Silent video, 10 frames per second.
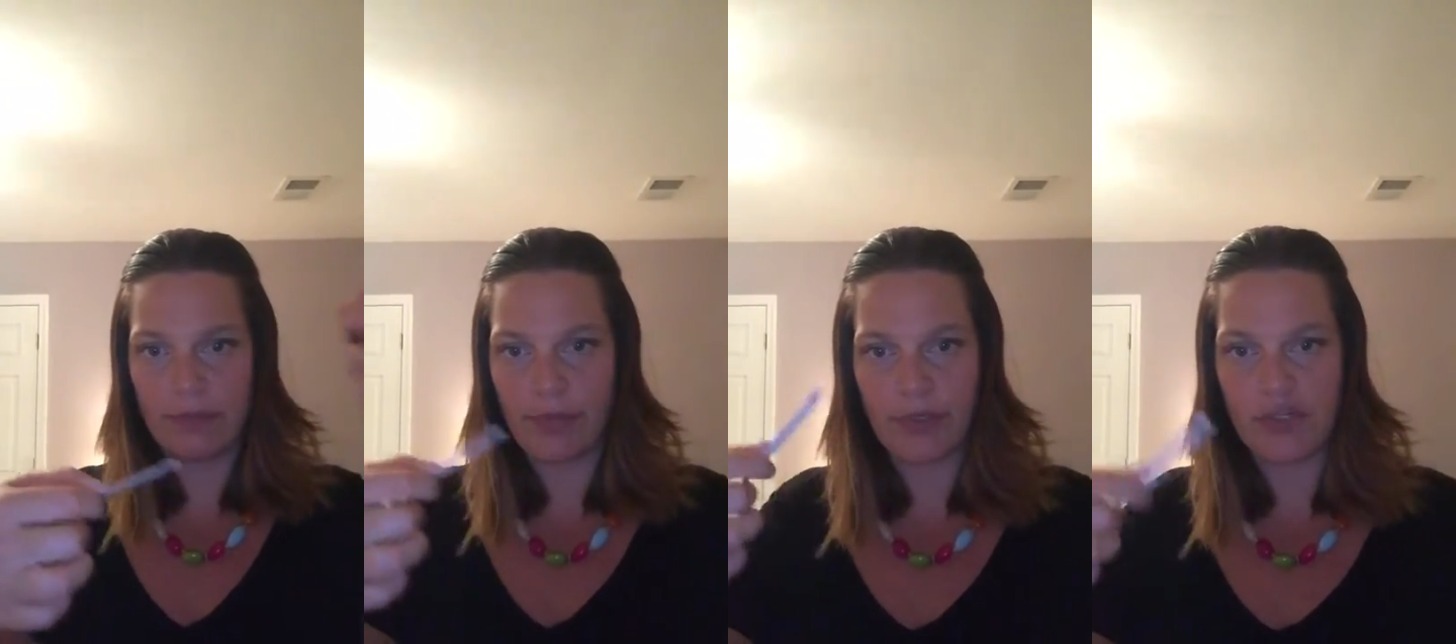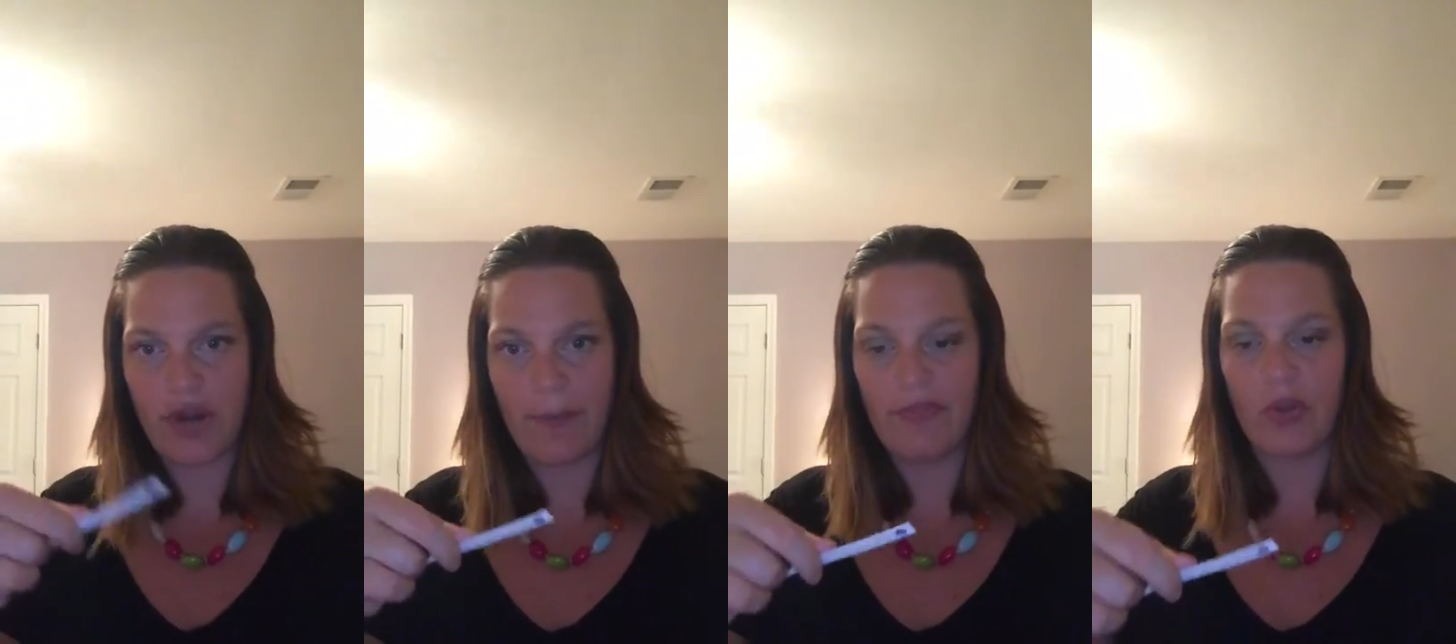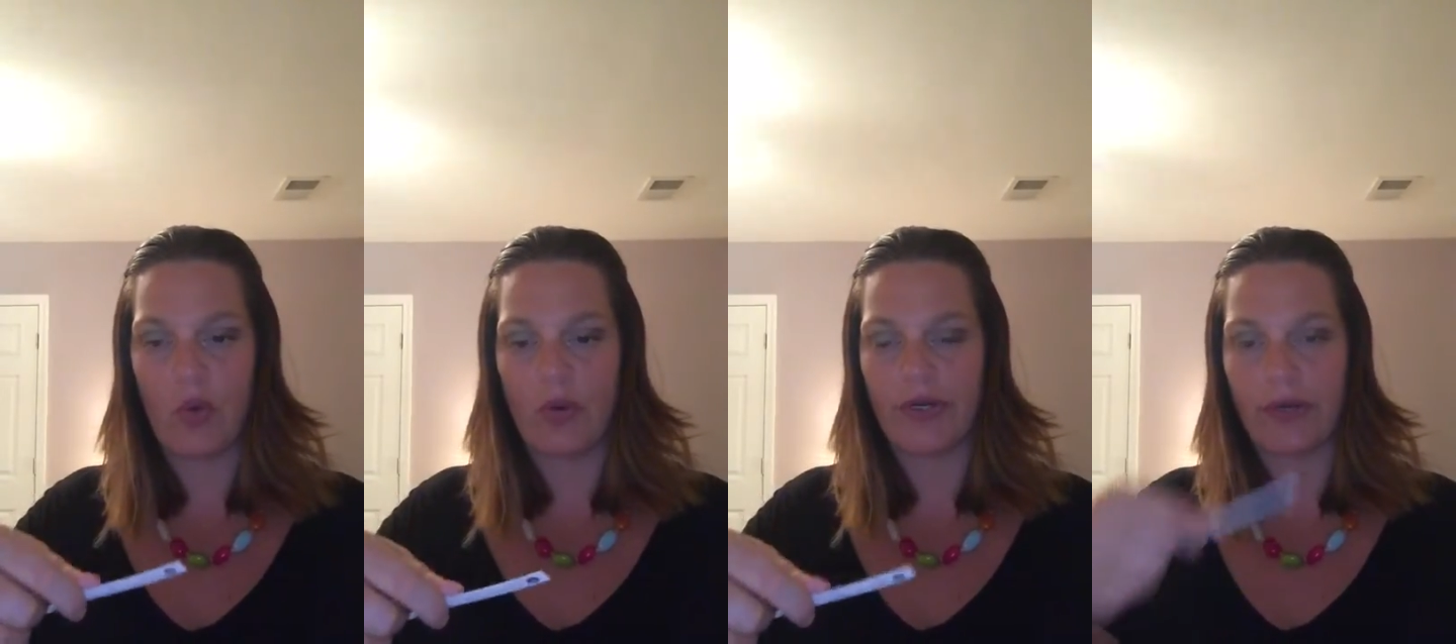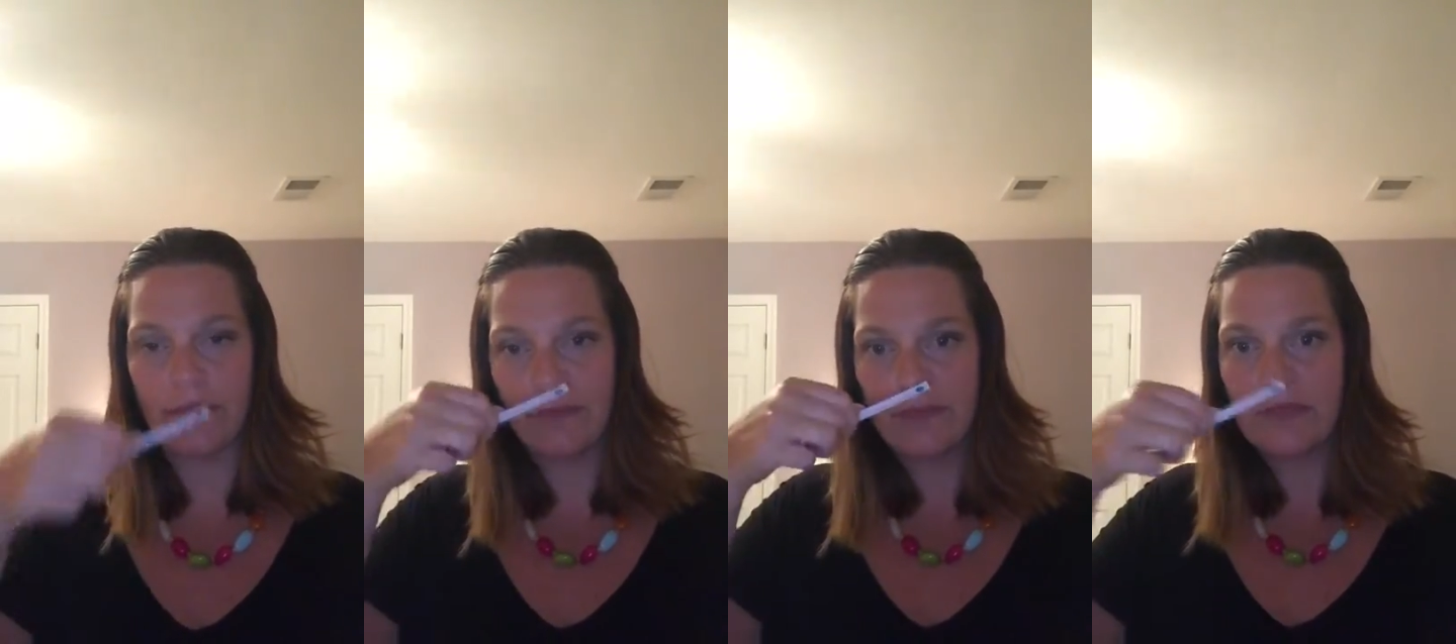put a drop on the
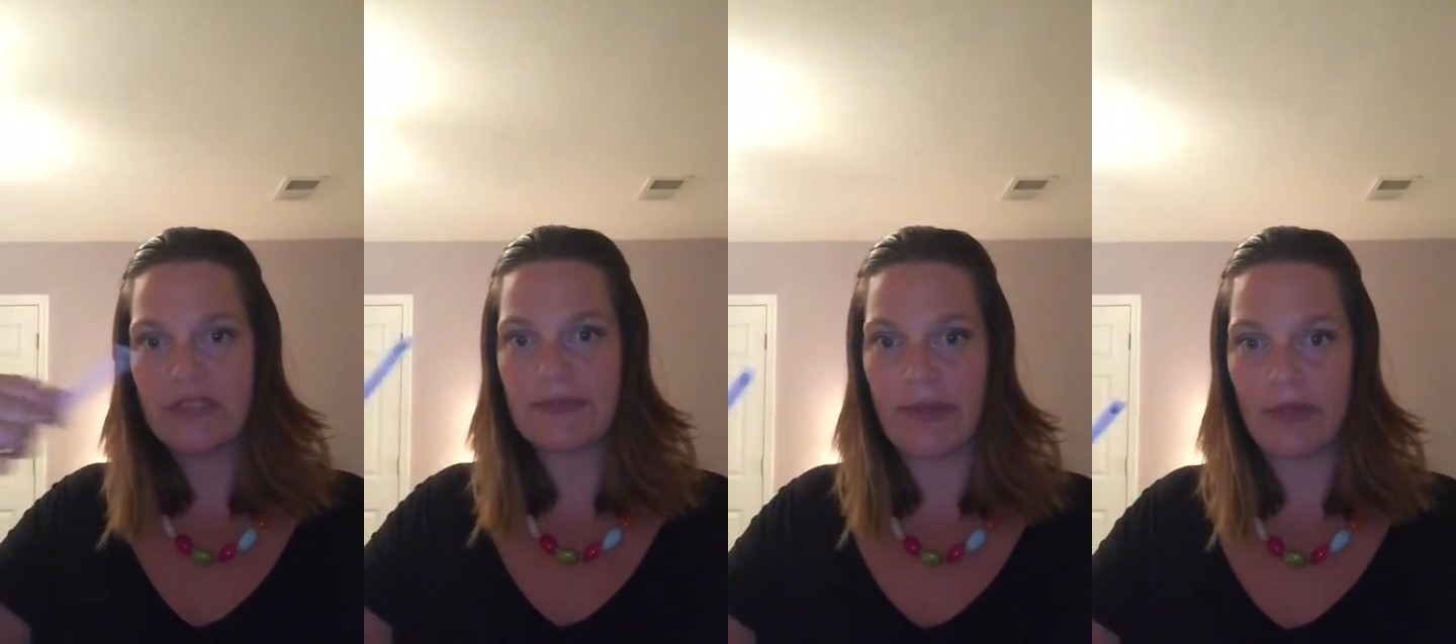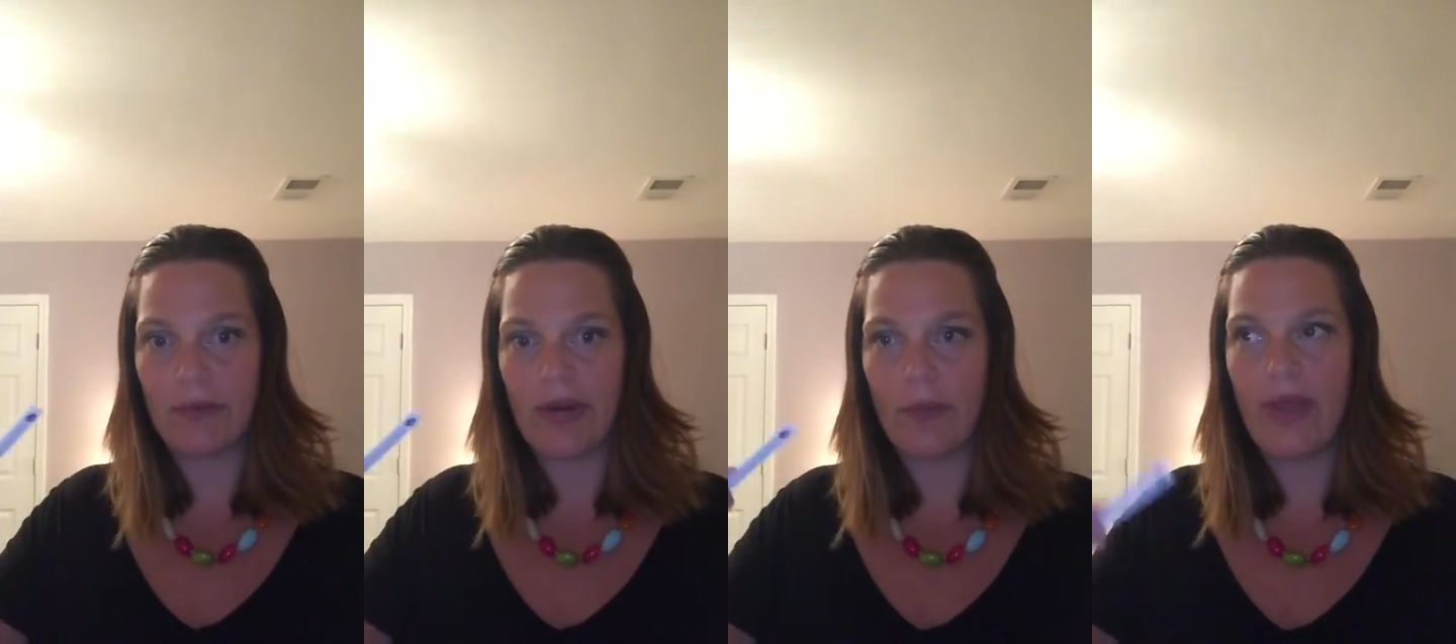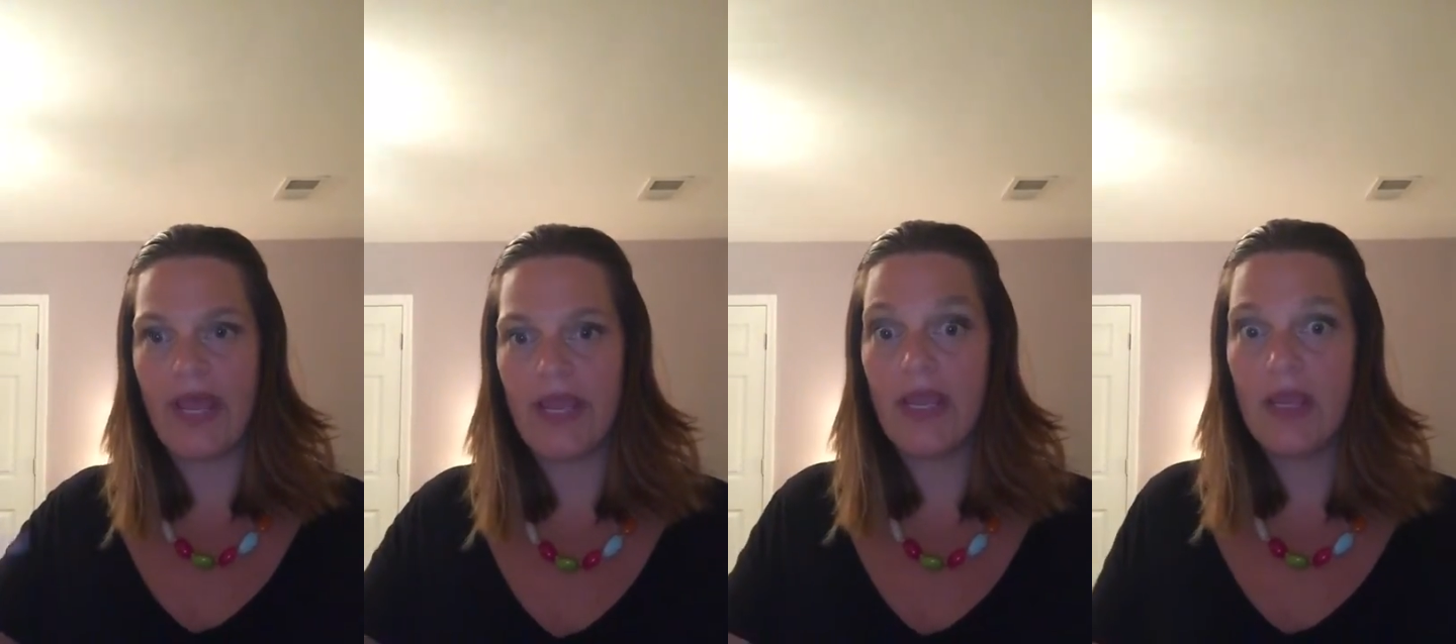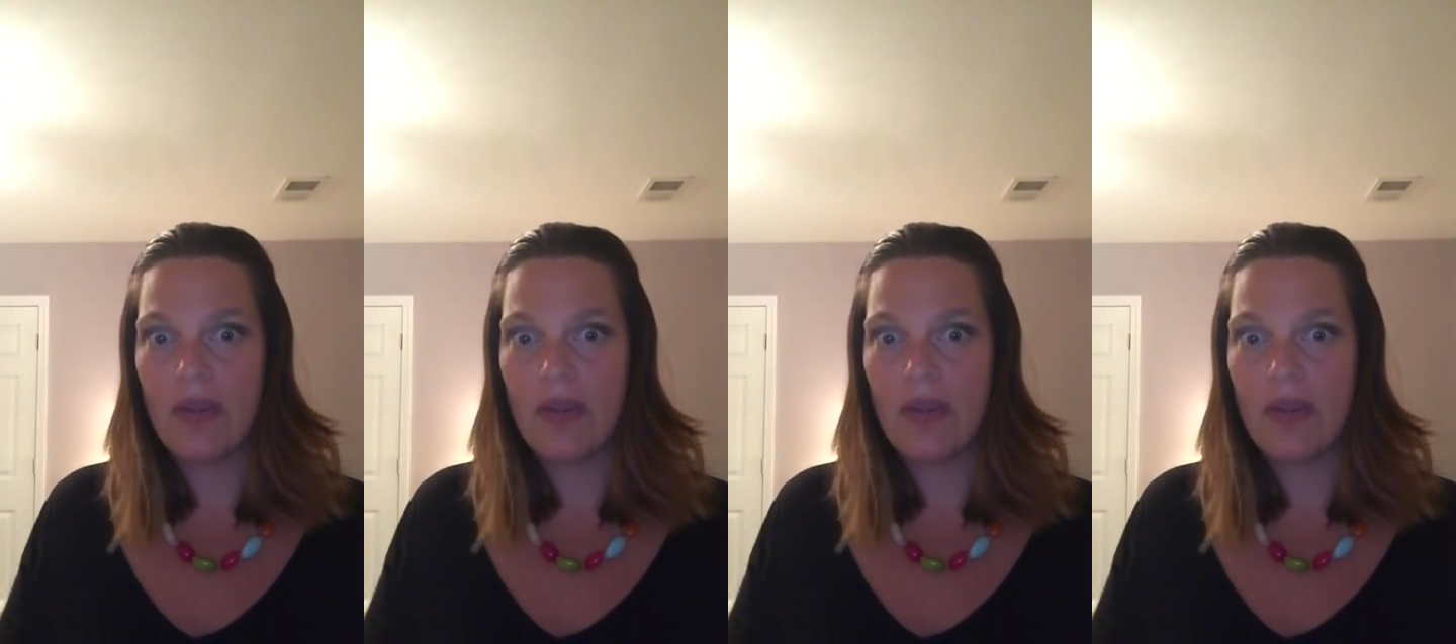corner. Smell it right away,